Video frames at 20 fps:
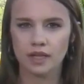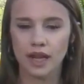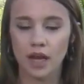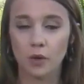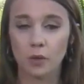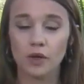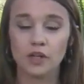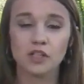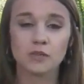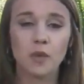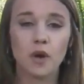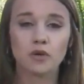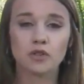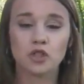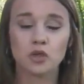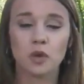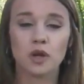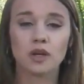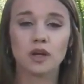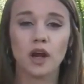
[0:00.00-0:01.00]
Now, we spoke
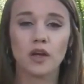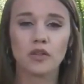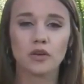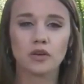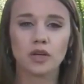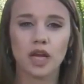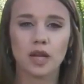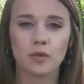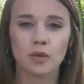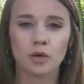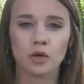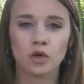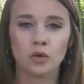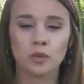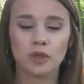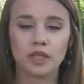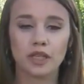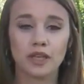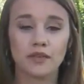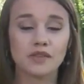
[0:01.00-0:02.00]
to another neighbor who
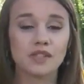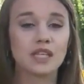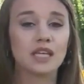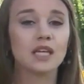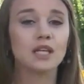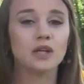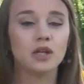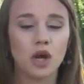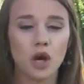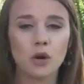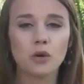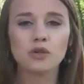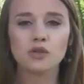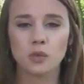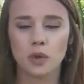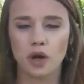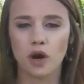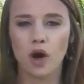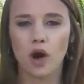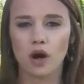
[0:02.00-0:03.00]
believes he
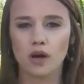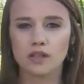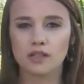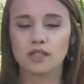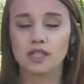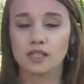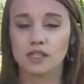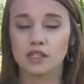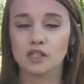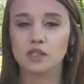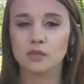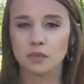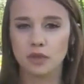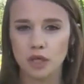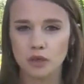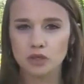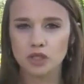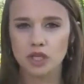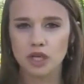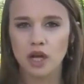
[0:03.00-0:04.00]
knows what caused this
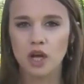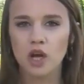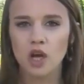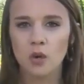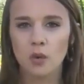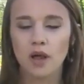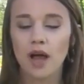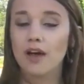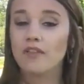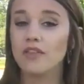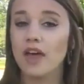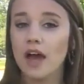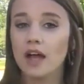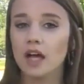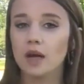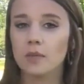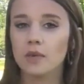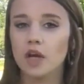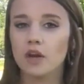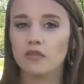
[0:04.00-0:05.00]
explosion. We'll have
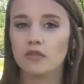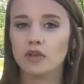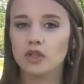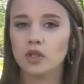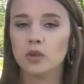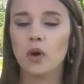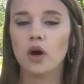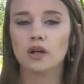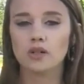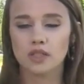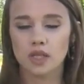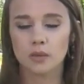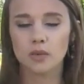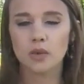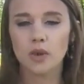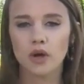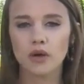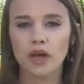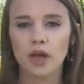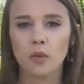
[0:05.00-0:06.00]
that coming up for you on
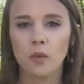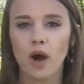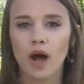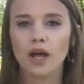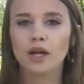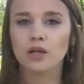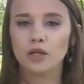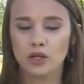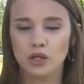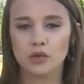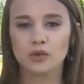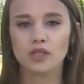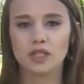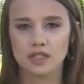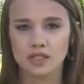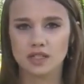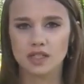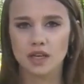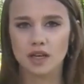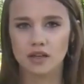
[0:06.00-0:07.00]
WLKY News
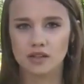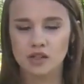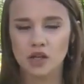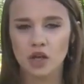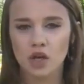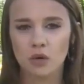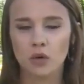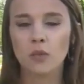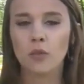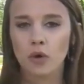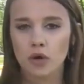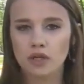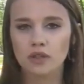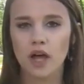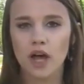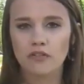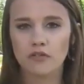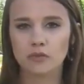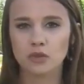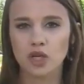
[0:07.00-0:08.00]
at 6. Reporting
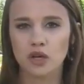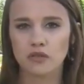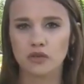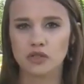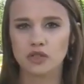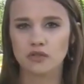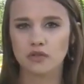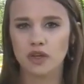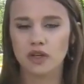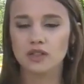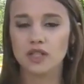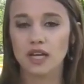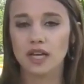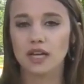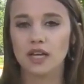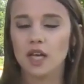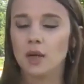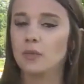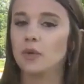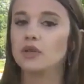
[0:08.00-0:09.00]
live from Jeffersonville,
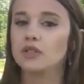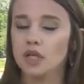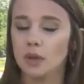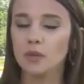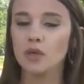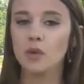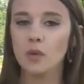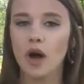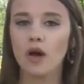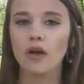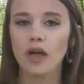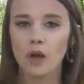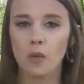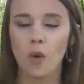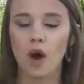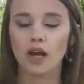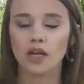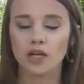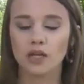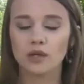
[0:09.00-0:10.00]
Denny Camper,
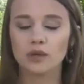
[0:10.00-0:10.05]
WLKY